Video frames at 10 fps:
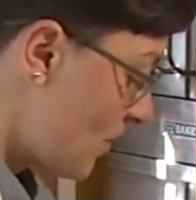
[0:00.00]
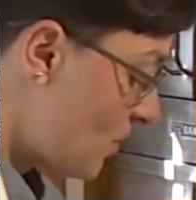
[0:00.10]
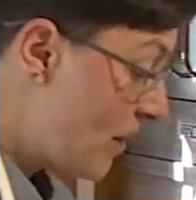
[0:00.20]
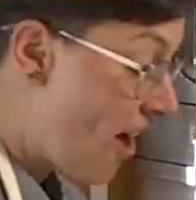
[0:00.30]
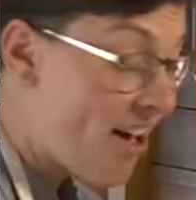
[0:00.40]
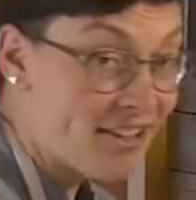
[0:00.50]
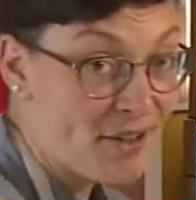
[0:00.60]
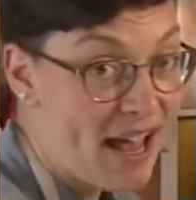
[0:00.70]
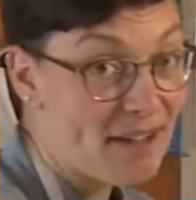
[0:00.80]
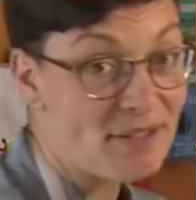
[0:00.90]
We
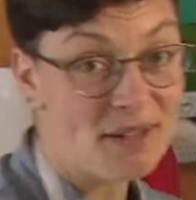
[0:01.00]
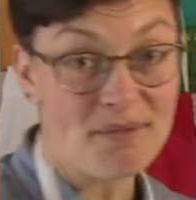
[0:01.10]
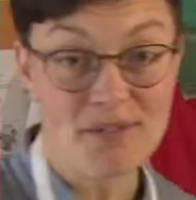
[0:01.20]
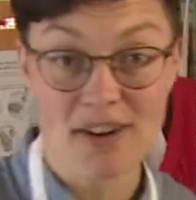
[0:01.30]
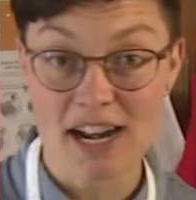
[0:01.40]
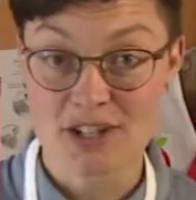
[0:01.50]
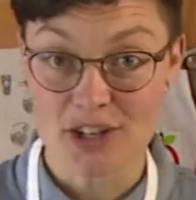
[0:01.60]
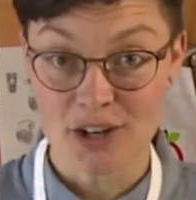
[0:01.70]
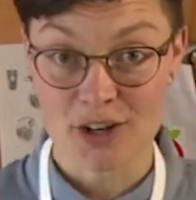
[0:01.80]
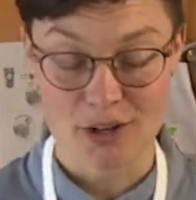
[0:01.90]
also have some fresh
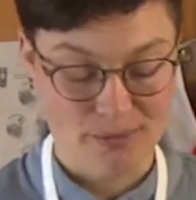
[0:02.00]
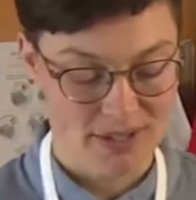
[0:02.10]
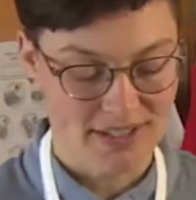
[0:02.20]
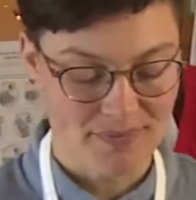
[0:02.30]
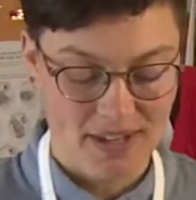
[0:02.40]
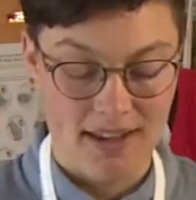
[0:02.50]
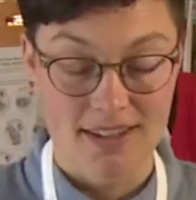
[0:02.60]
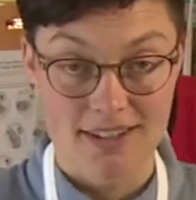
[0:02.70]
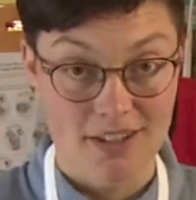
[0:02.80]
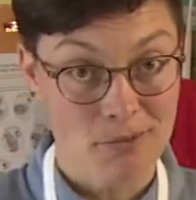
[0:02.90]
herbs.
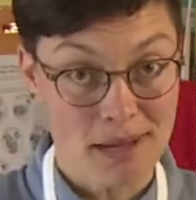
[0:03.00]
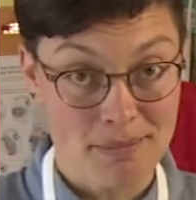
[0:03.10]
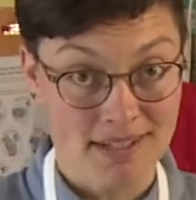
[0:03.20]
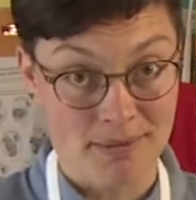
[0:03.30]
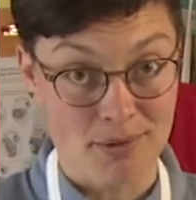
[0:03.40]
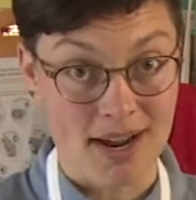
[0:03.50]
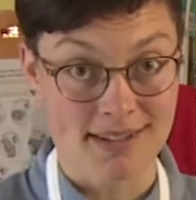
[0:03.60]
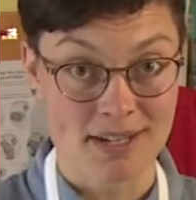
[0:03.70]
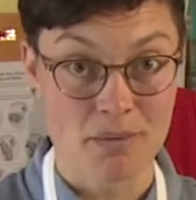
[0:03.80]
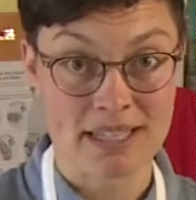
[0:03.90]
You might be
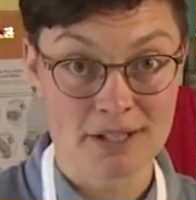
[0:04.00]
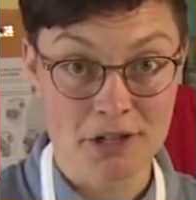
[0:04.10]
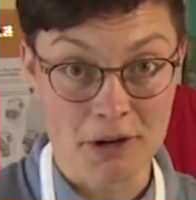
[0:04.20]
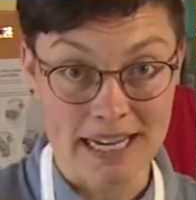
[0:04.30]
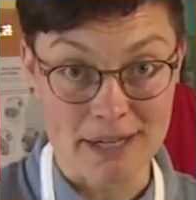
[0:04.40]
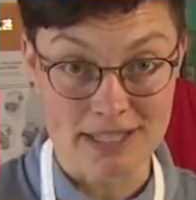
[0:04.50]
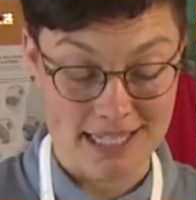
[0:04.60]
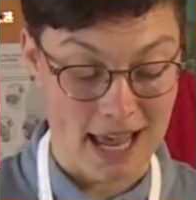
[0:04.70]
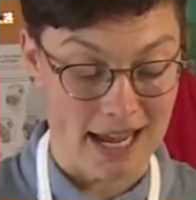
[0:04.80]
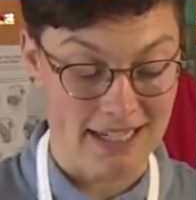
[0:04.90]
surprised at what's growing
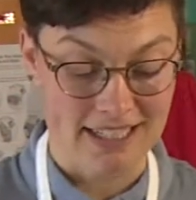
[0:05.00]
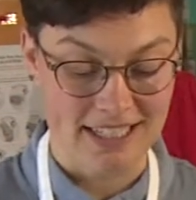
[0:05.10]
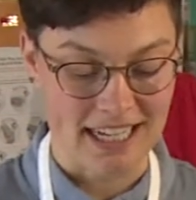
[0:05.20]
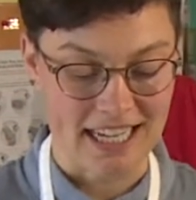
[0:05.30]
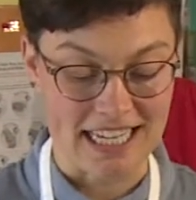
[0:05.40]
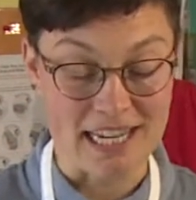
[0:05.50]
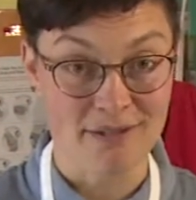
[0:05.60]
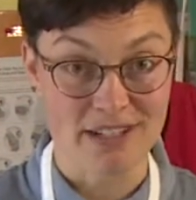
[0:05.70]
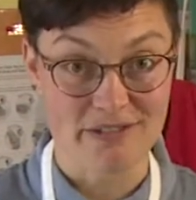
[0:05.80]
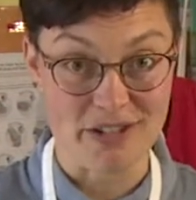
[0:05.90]
outside,
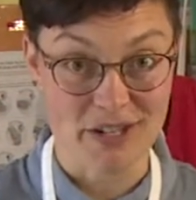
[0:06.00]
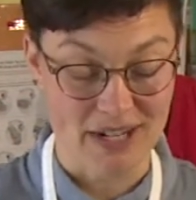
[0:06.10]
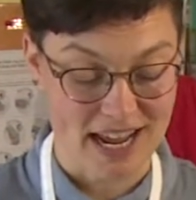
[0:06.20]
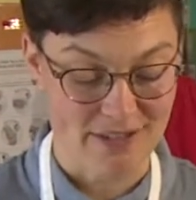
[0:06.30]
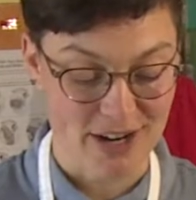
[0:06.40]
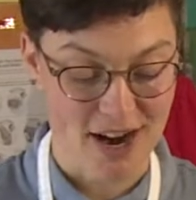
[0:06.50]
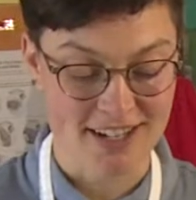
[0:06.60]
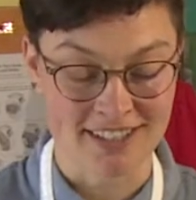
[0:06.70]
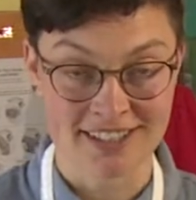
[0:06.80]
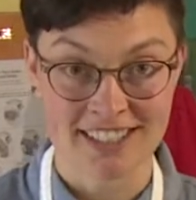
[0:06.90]
even if you don't have a
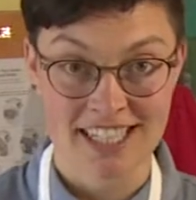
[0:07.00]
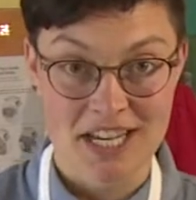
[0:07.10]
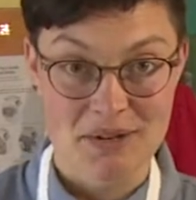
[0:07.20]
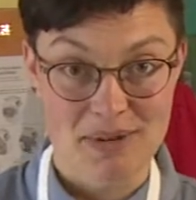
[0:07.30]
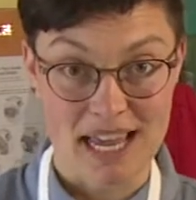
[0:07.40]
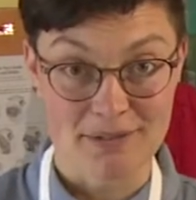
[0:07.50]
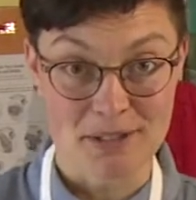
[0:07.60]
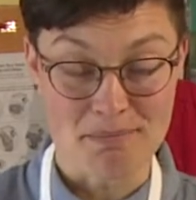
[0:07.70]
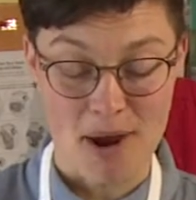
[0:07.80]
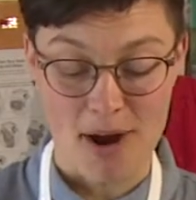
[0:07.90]
garden. We have
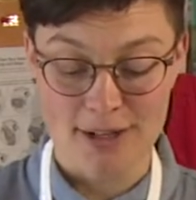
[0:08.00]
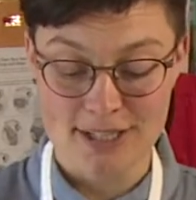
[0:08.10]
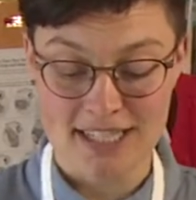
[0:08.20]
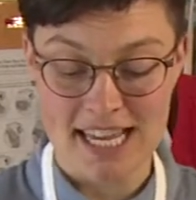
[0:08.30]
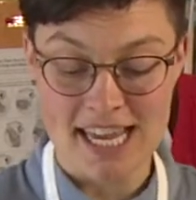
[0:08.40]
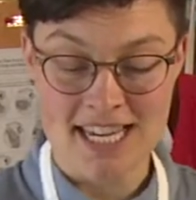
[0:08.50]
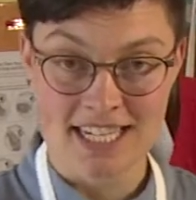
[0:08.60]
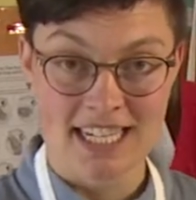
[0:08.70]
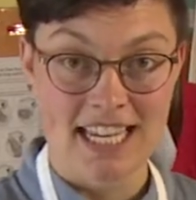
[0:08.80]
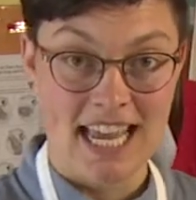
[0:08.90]
some parsley
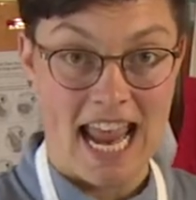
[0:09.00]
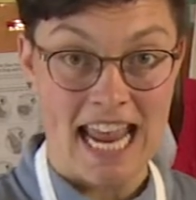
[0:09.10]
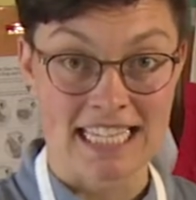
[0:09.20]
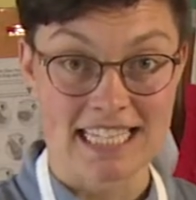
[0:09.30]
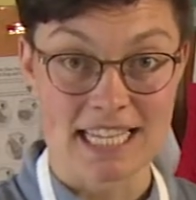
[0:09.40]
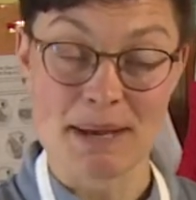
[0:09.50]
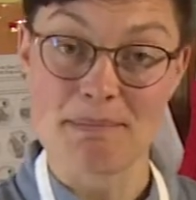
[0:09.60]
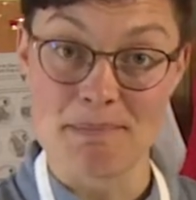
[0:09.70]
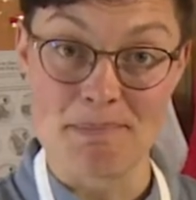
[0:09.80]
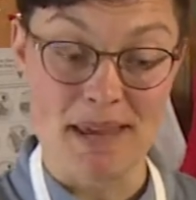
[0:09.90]
and
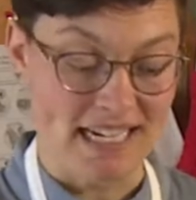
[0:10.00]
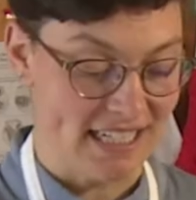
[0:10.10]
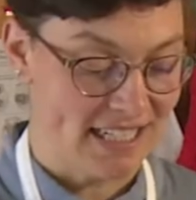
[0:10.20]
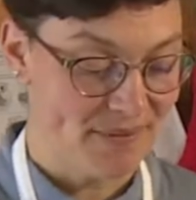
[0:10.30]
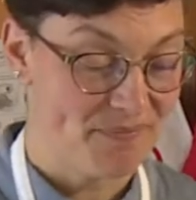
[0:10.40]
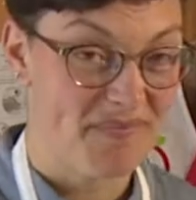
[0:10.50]
some mint.